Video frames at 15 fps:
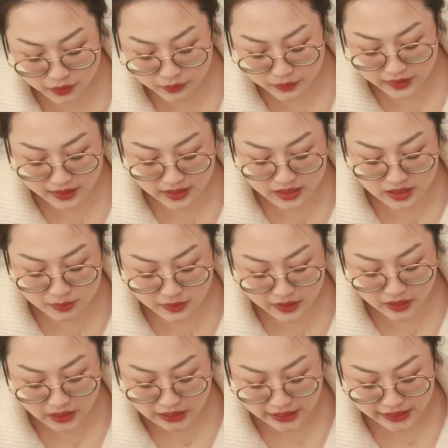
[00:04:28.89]
the
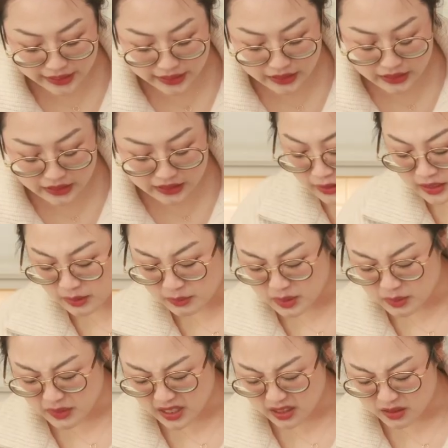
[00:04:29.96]
raspberry, some
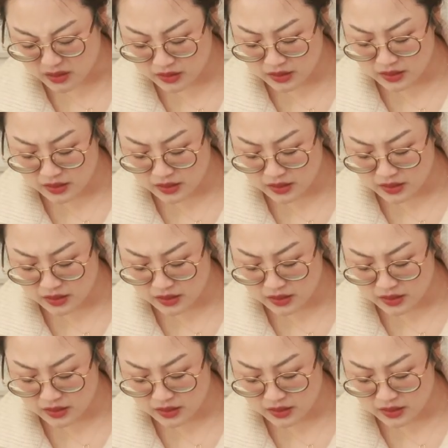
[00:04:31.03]
tomato.